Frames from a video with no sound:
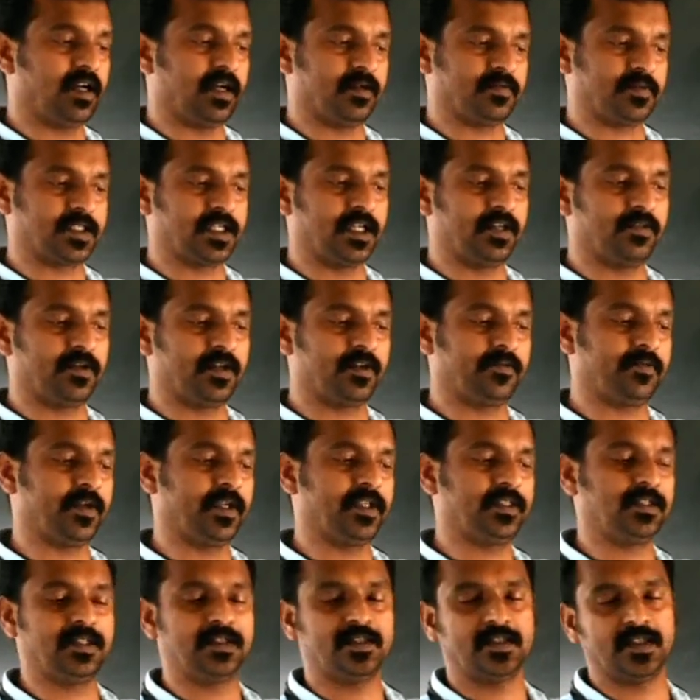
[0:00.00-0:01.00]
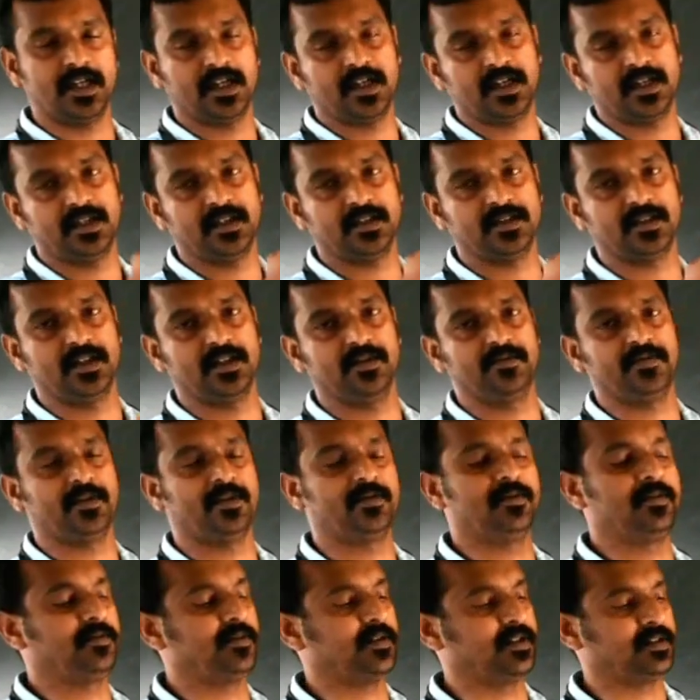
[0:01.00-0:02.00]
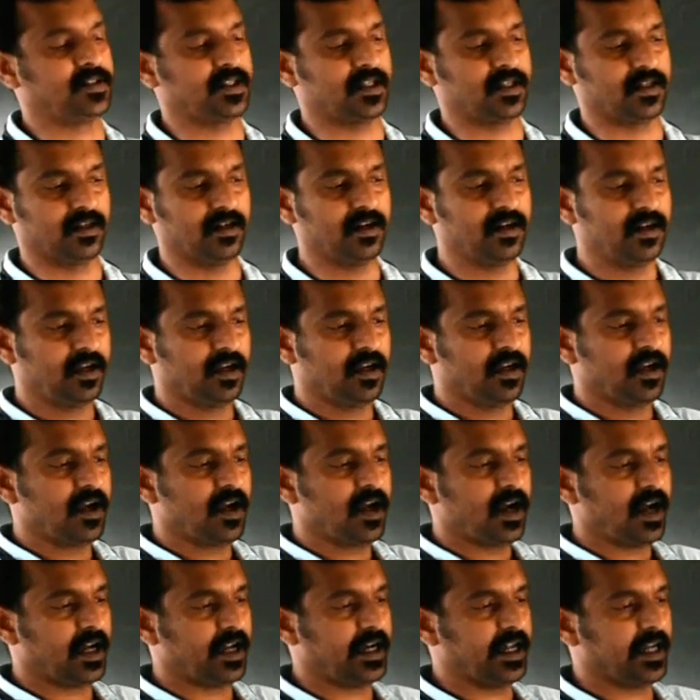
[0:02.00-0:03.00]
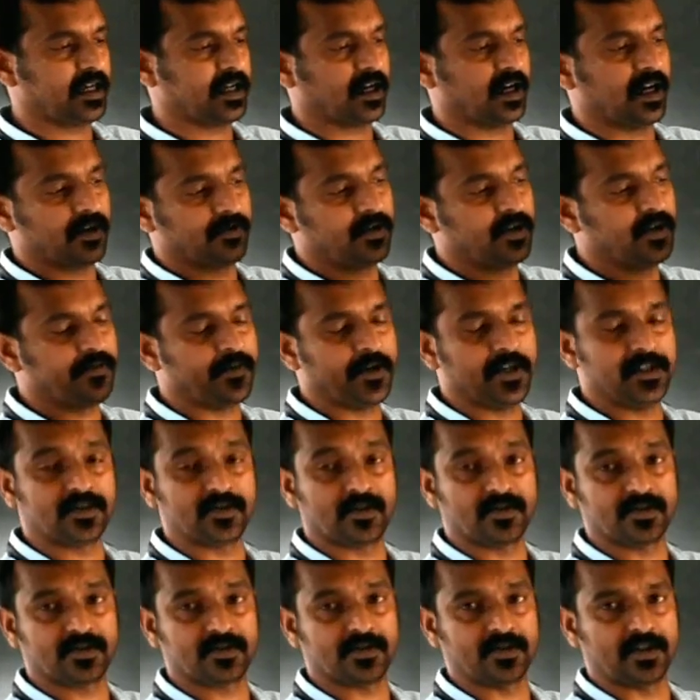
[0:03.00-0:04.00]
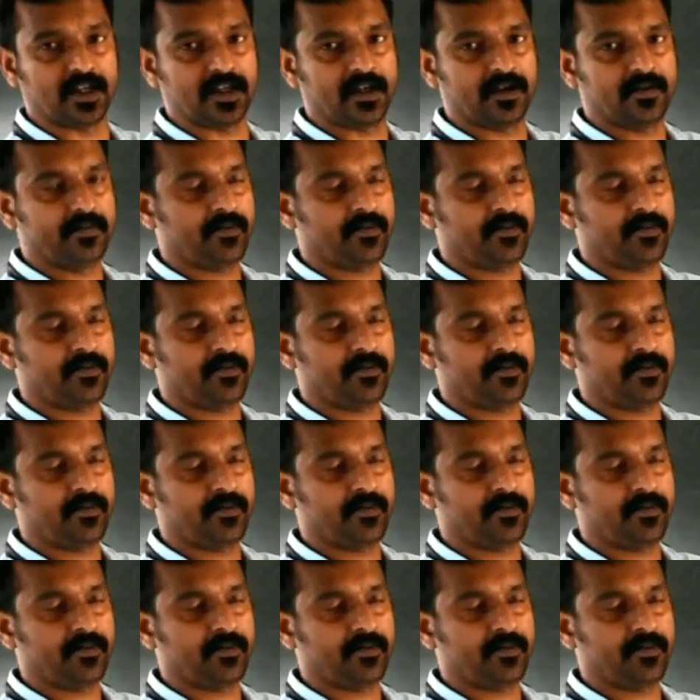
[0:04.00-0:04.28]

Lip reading: Upside one face is there, it is in the form of a circle, and a curved face also there.